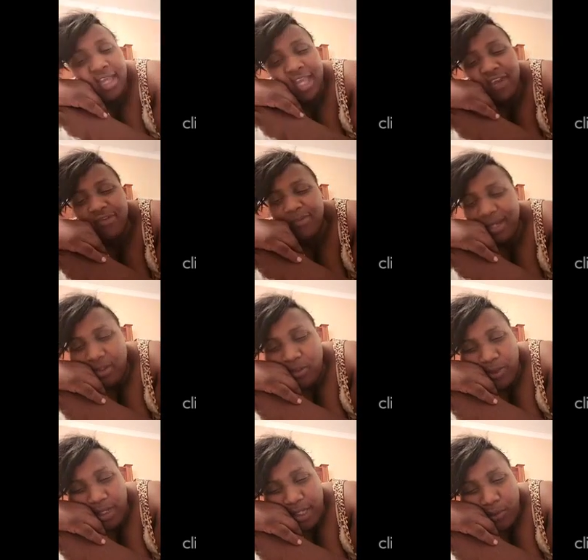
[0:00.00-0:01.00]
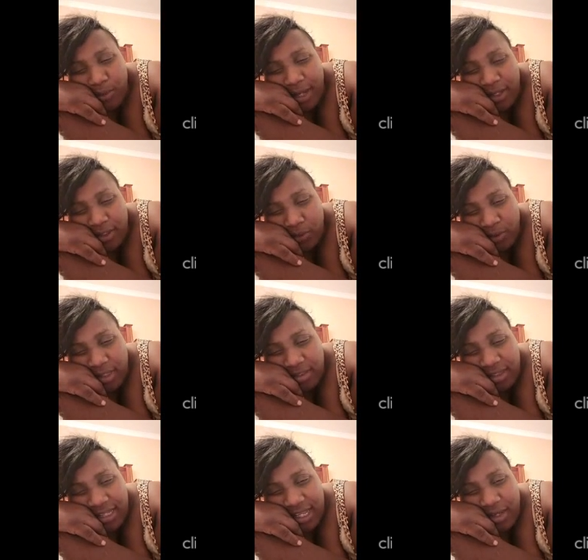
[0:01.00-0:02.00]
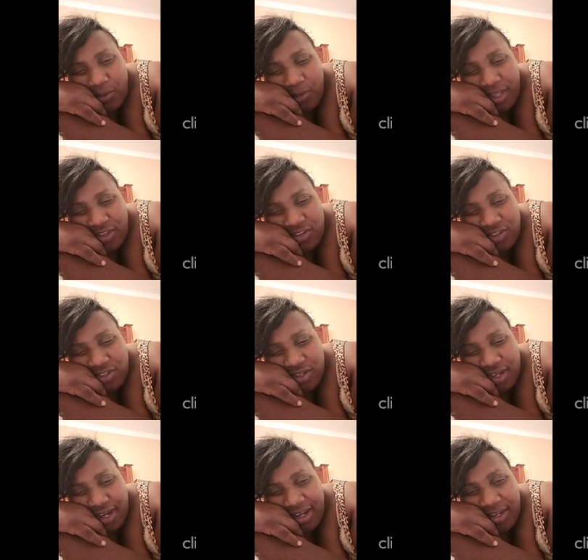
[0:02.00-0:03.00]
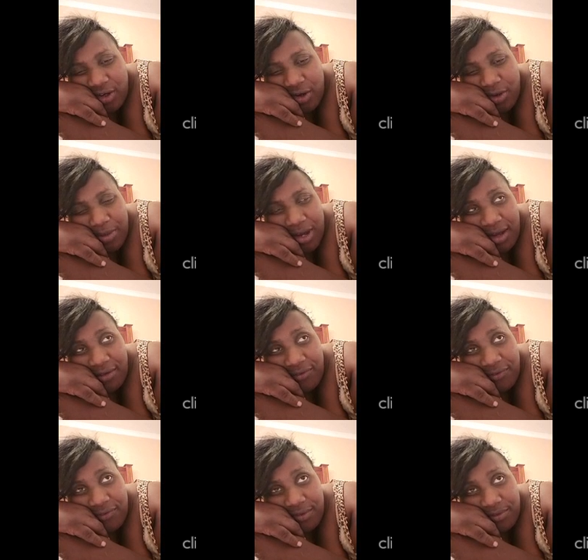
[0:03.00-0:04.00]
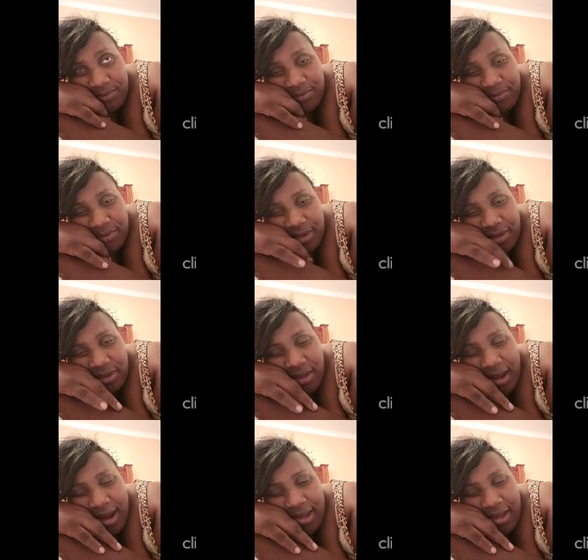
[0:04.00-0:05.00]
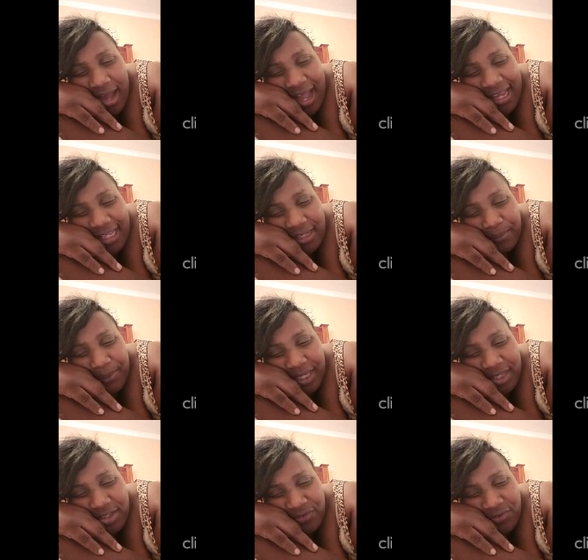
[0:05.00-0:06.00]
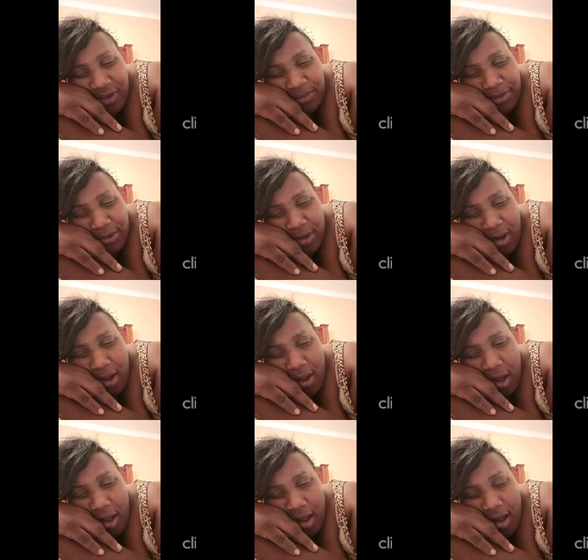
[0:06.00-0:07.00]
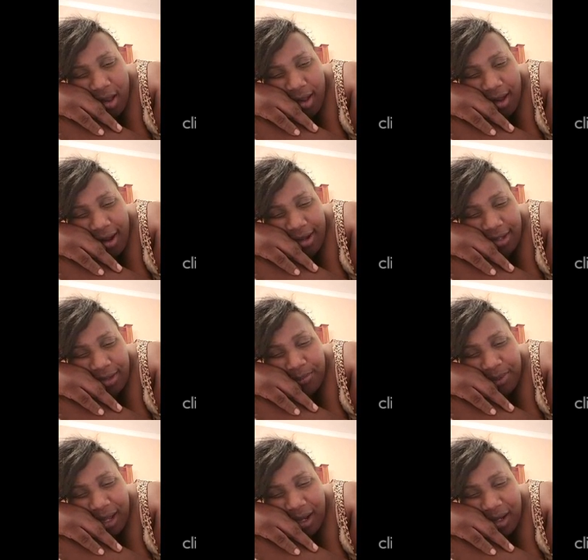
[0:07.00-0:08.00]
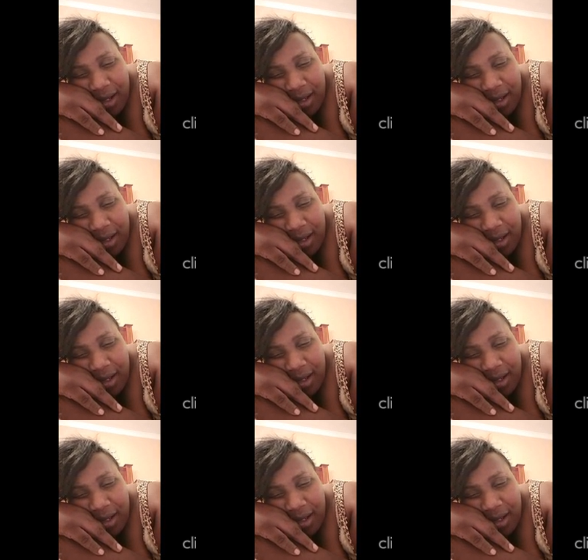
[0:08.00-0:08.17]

Everybody do what they want to do. It's either you watch or you come off. Are you hide page from you? Are you block?